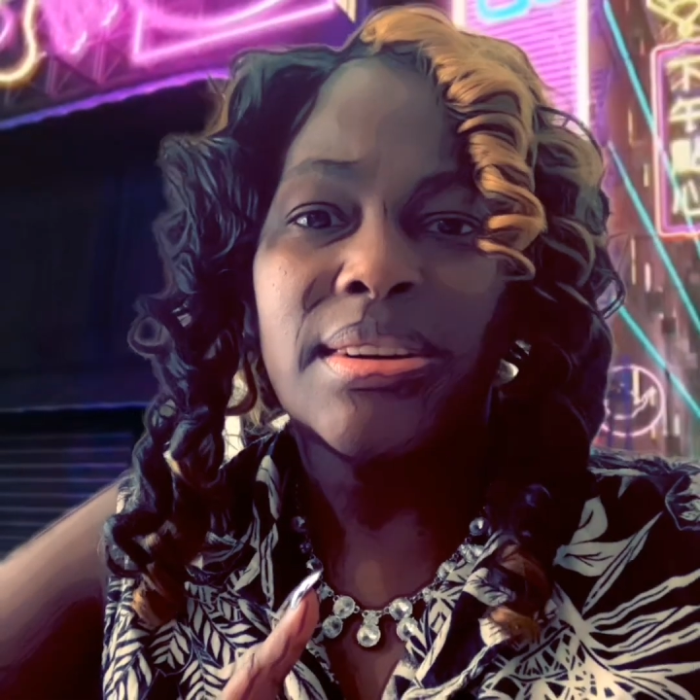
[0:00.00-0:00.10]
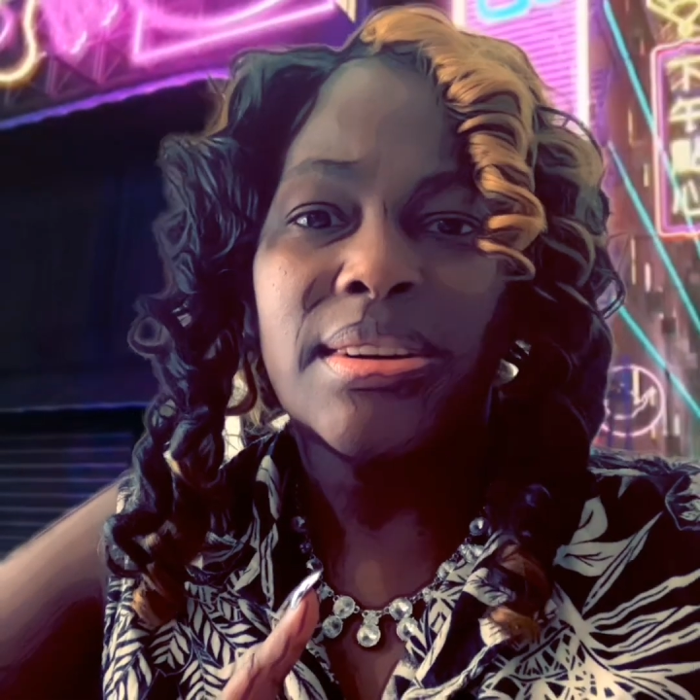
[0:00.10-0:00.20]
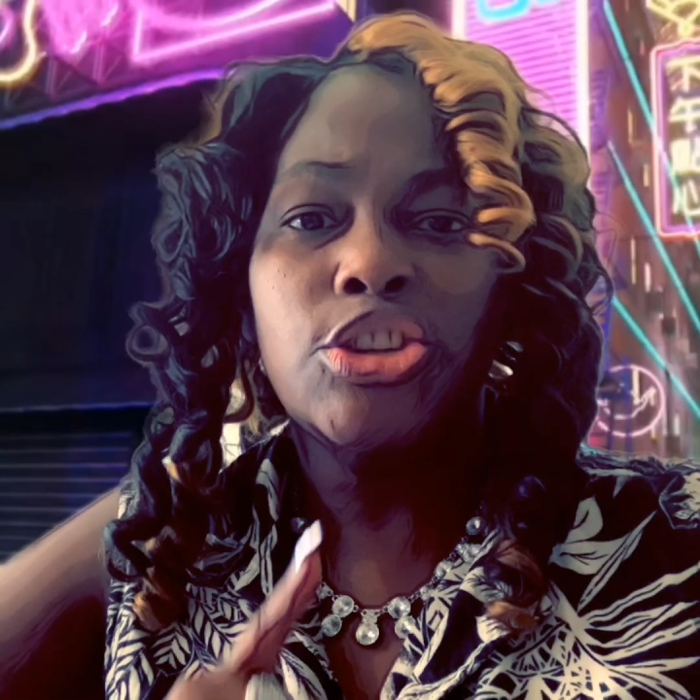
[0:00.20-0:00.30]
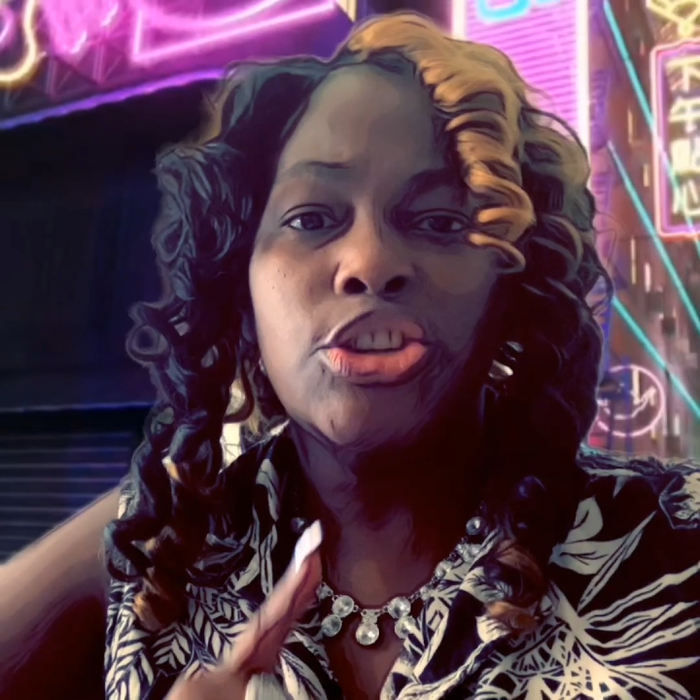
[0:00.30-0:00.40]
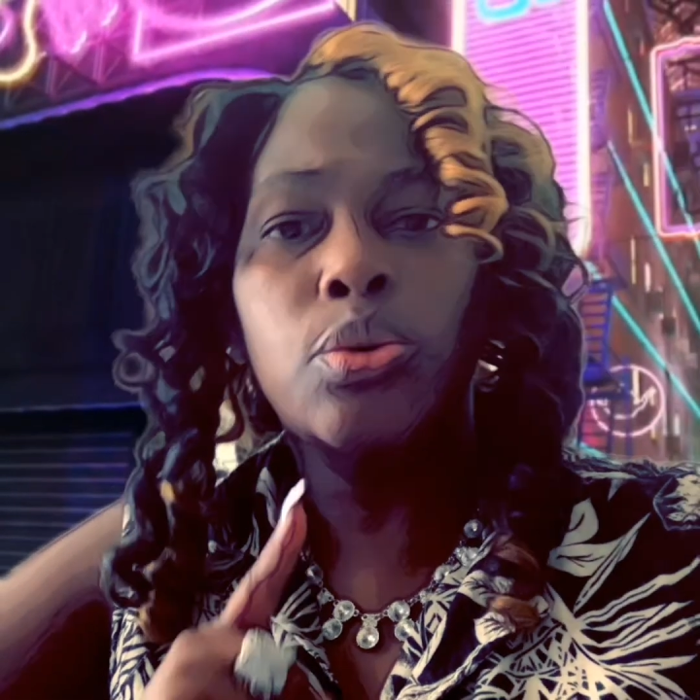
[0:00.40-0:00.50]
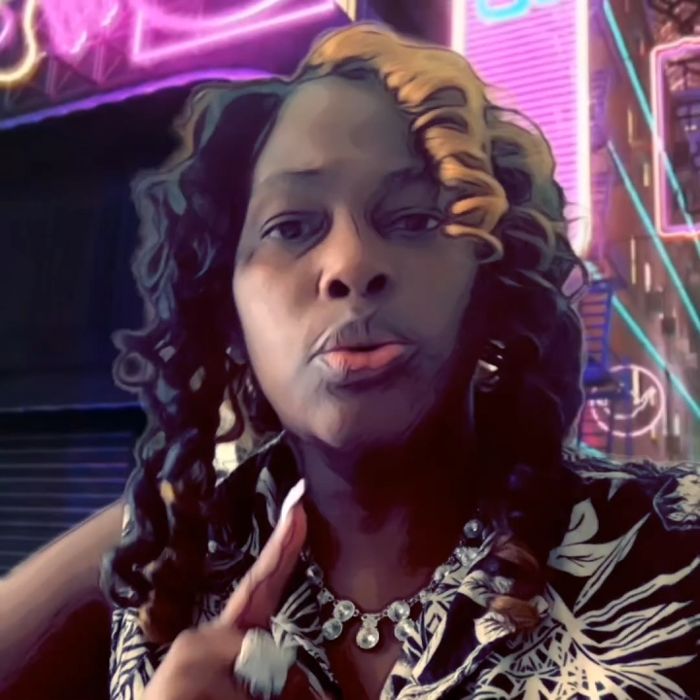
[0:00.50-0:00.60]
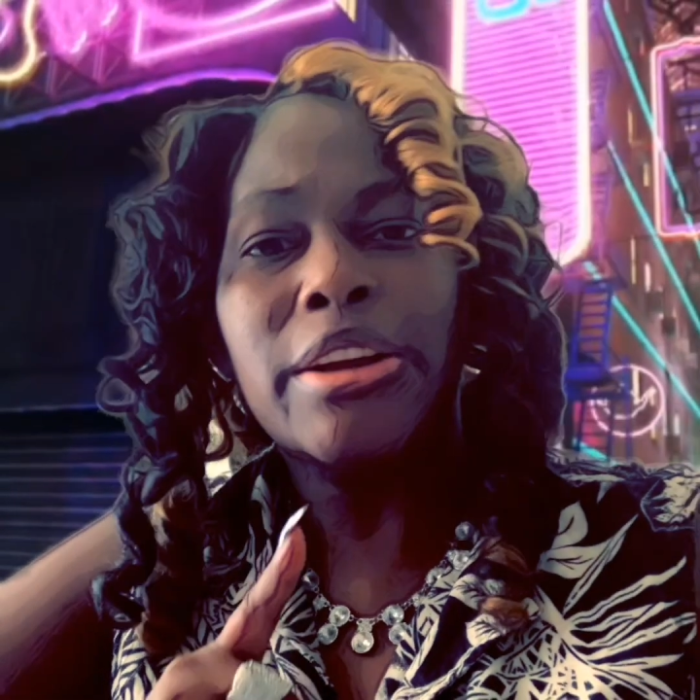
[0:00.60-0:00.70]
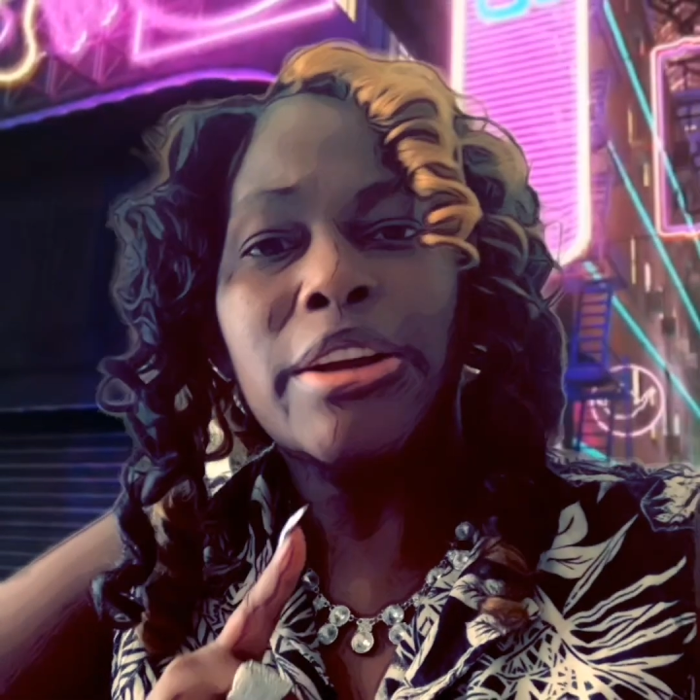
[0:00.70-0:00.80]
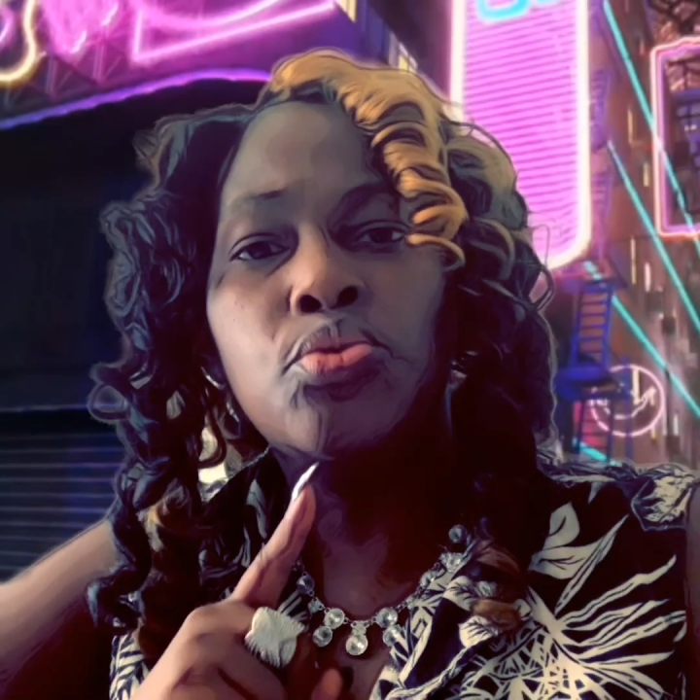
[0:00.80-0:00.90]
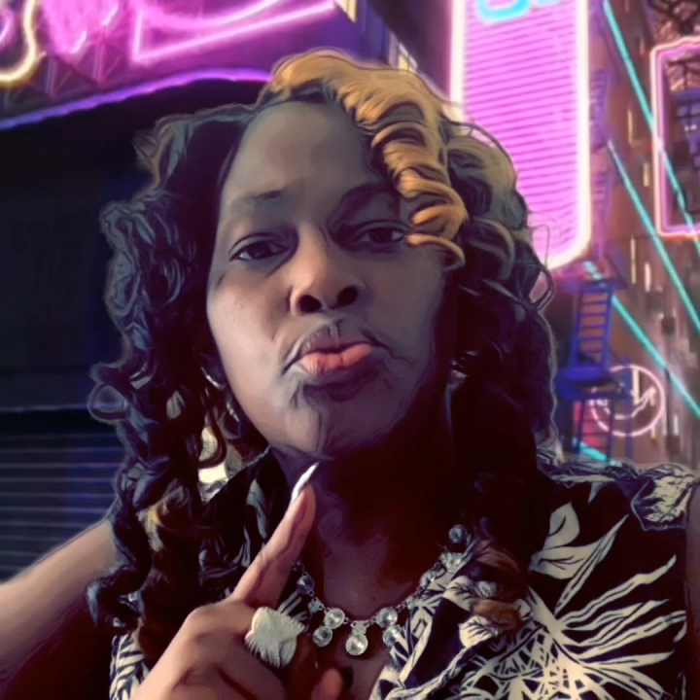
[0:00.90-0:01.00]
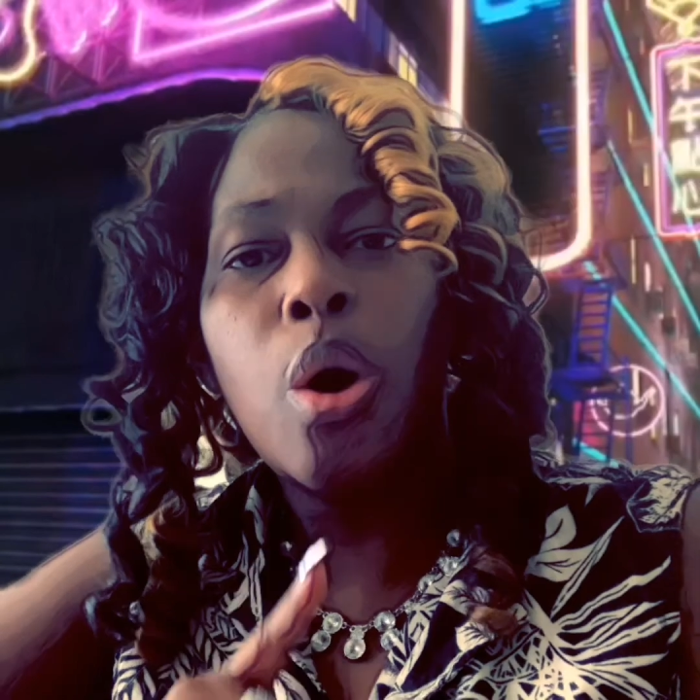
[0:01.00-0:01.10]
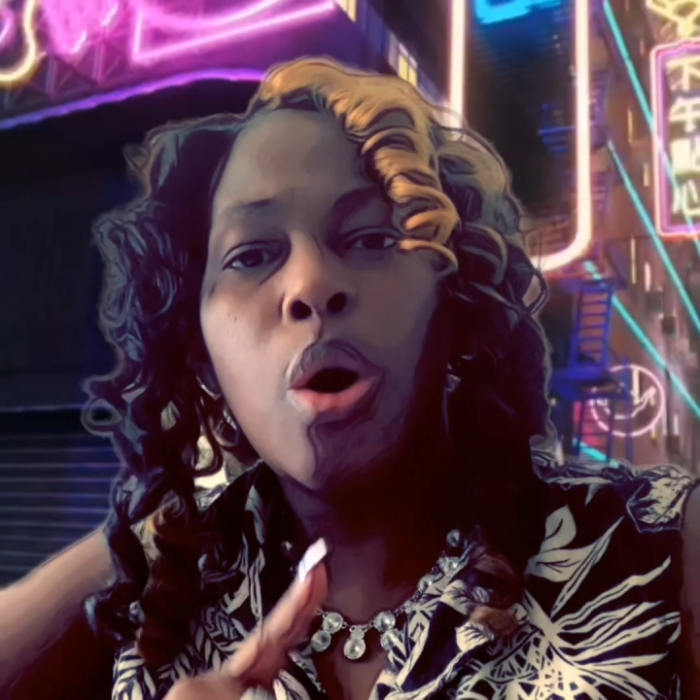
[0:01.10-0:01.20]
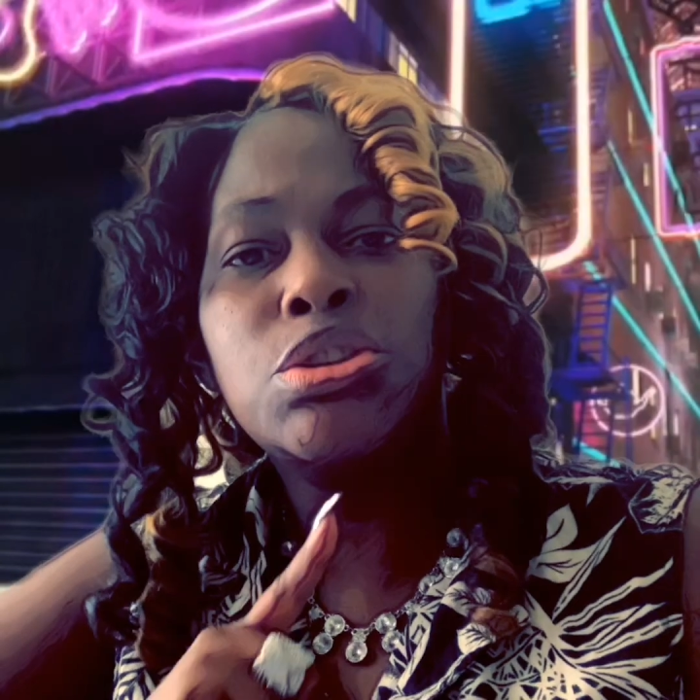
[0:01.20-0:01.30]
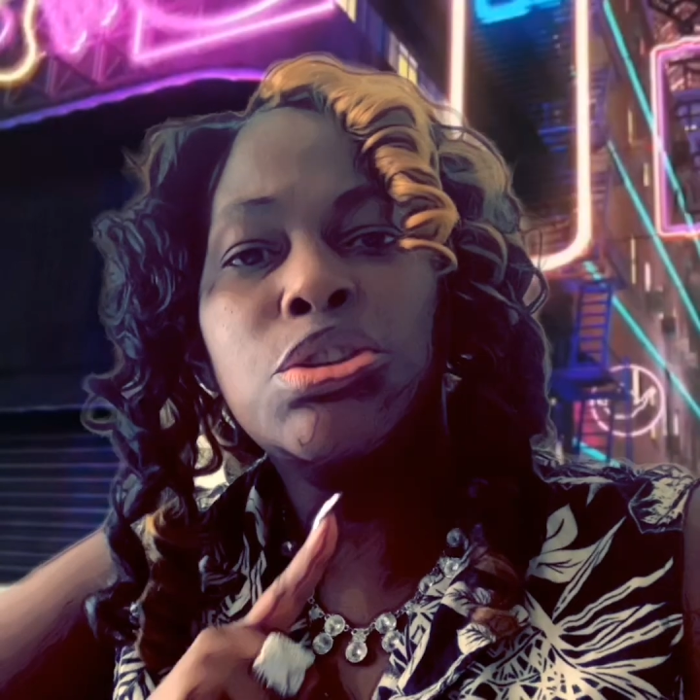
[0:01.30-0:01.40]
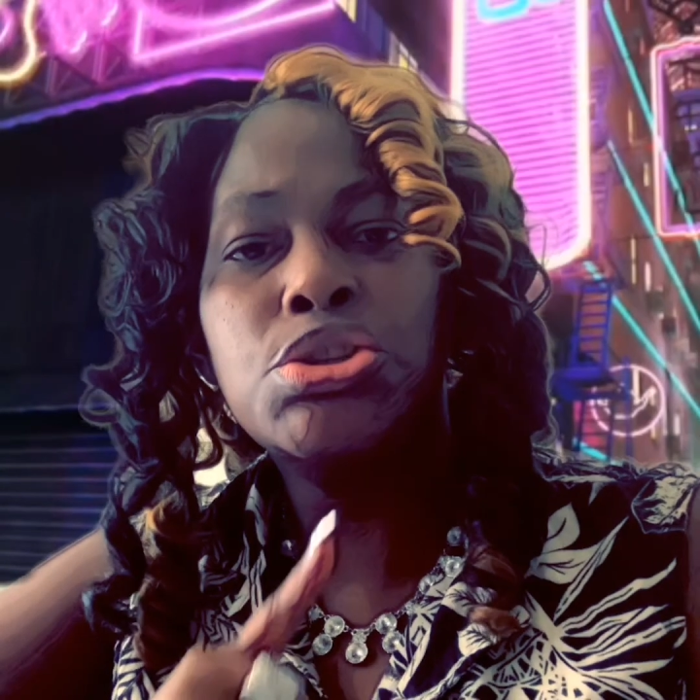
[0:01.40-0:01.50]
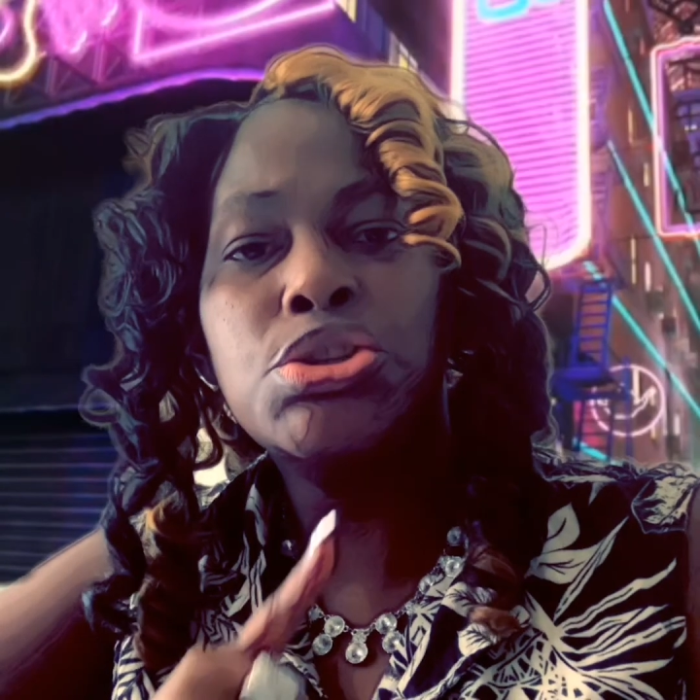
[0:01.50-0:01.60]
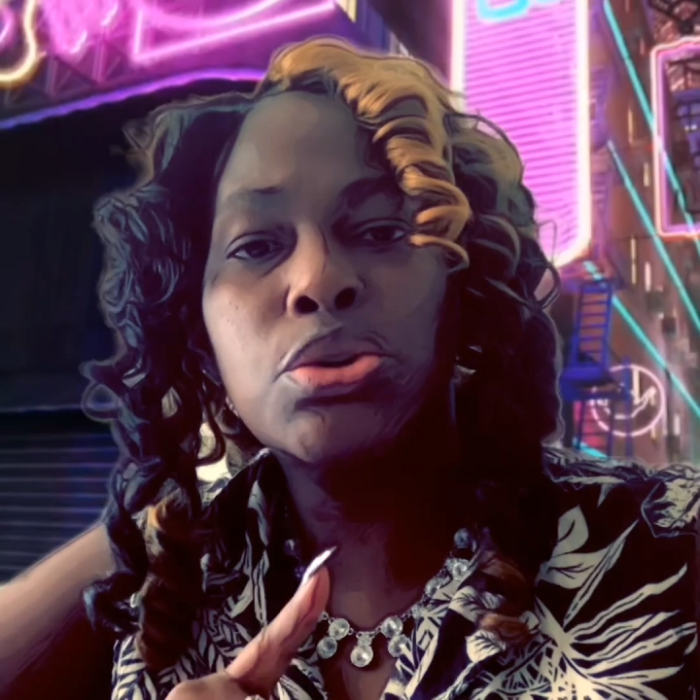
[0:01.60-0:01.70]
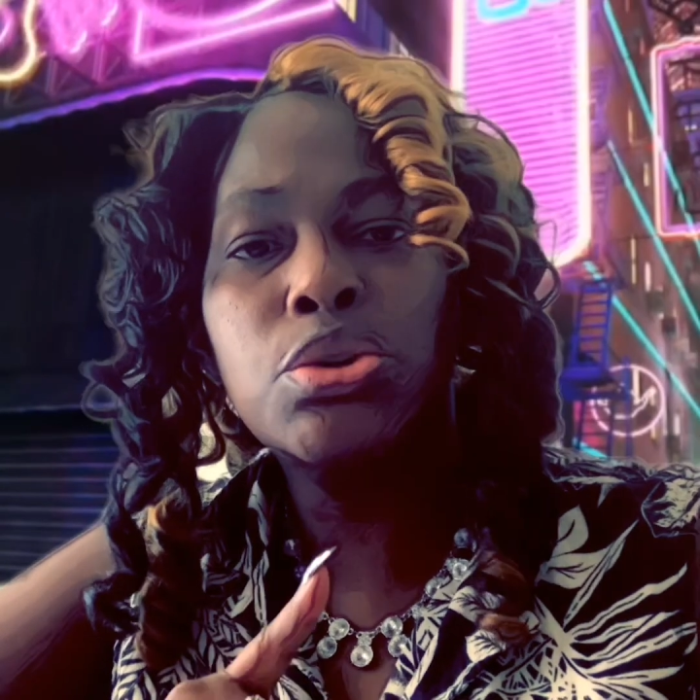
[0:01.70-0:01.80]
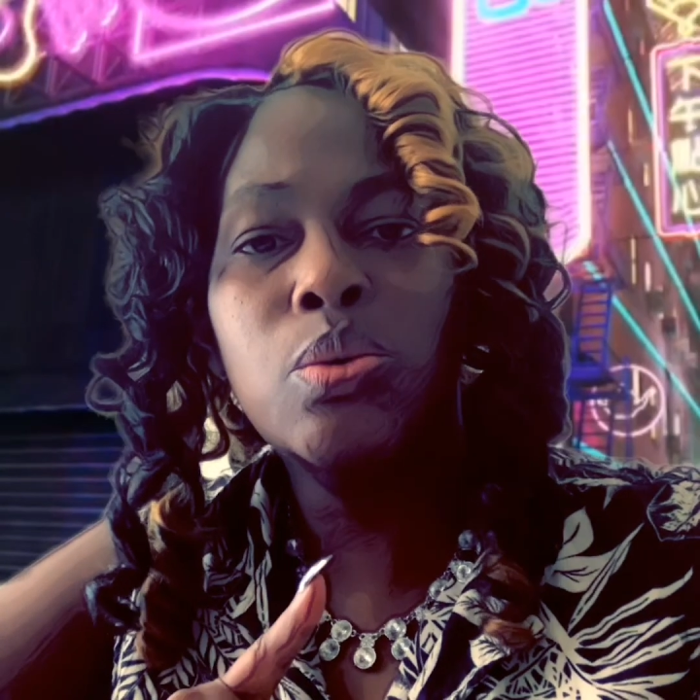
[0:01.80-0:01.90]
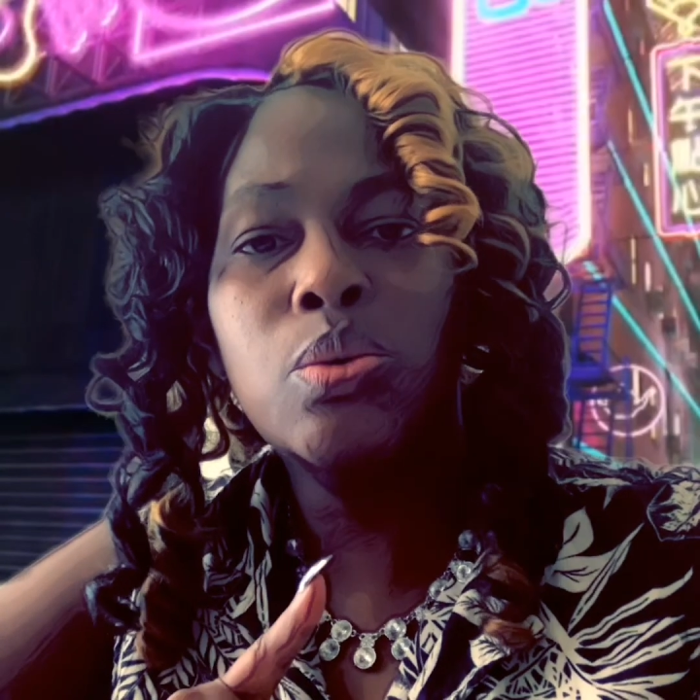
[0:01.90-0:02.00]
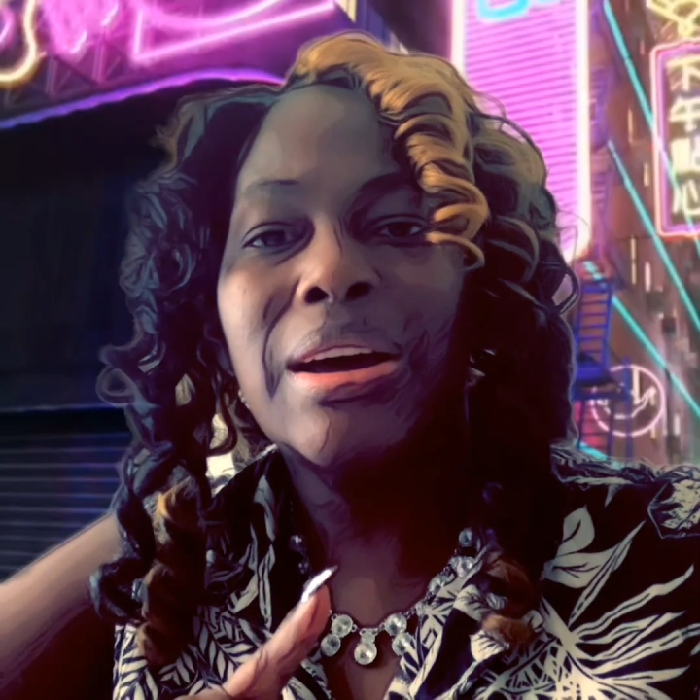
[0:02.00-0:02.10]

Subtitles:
Do what you know to do